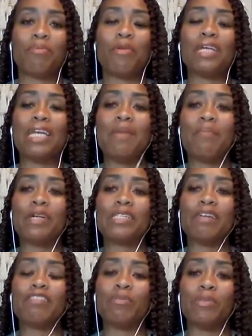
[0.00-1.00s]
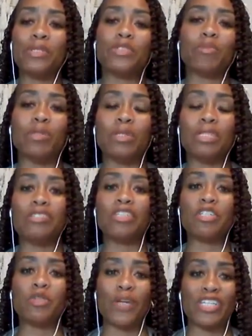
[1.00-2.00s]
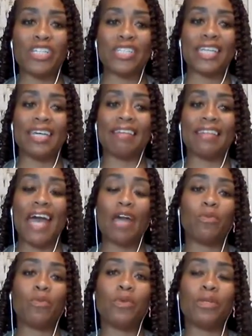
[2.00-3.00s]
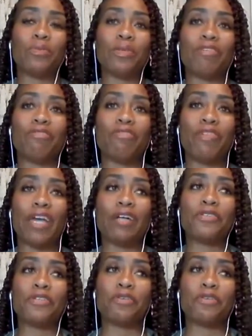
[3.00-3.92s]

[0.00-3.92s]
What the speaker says: But we keep ourselves miserable in situations like that when we fail